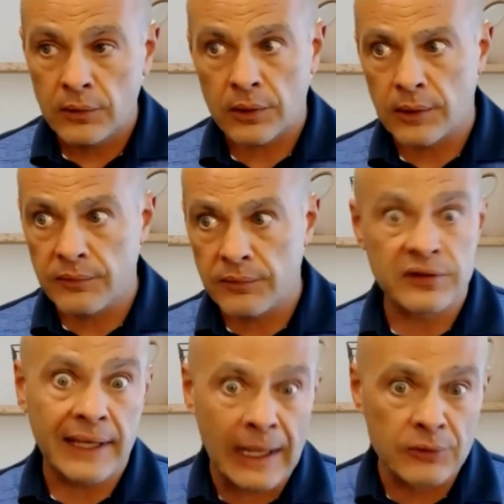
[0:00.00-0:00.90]
The
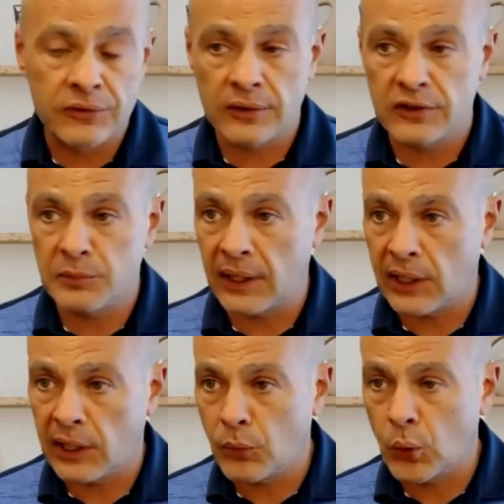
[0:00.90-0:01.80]
City Council has been
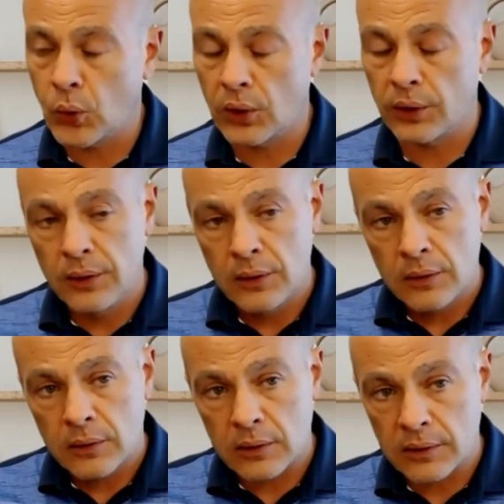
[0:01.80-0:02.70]
on board.
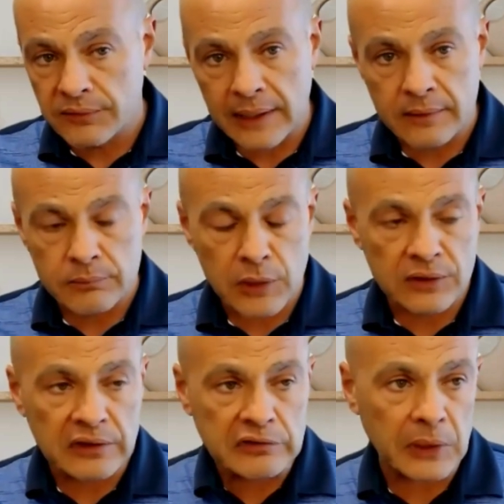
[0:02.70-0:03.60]
They've got
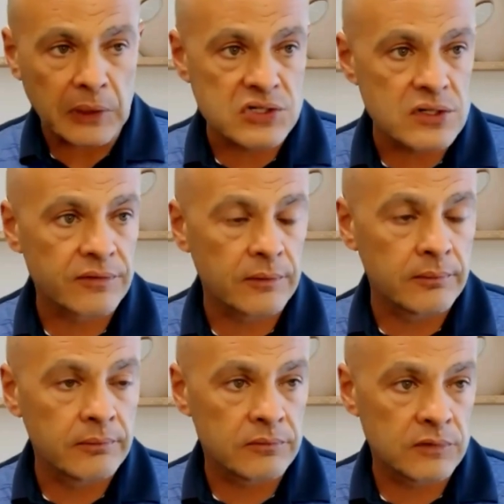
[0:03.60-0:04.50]
participation
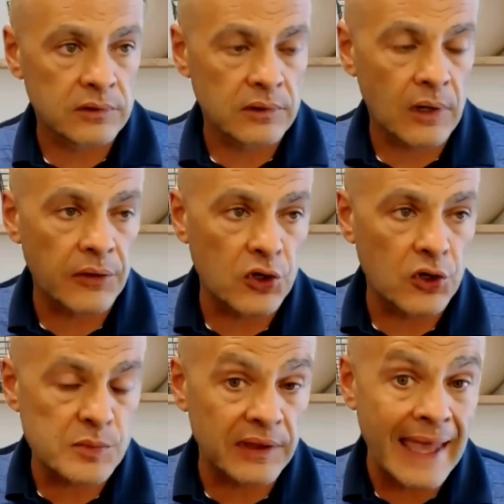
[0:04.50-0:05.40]
from
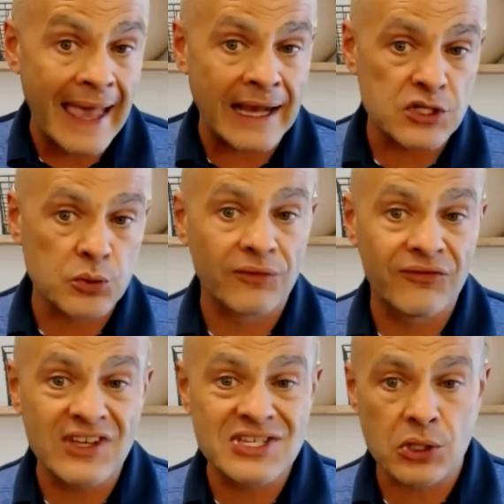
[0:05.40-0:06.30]
others, but the actual
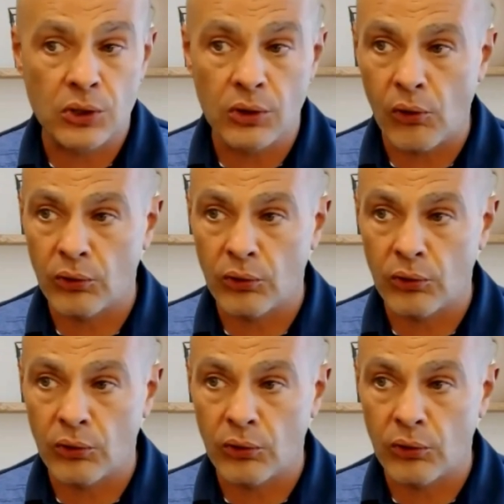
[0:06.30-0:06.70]
physical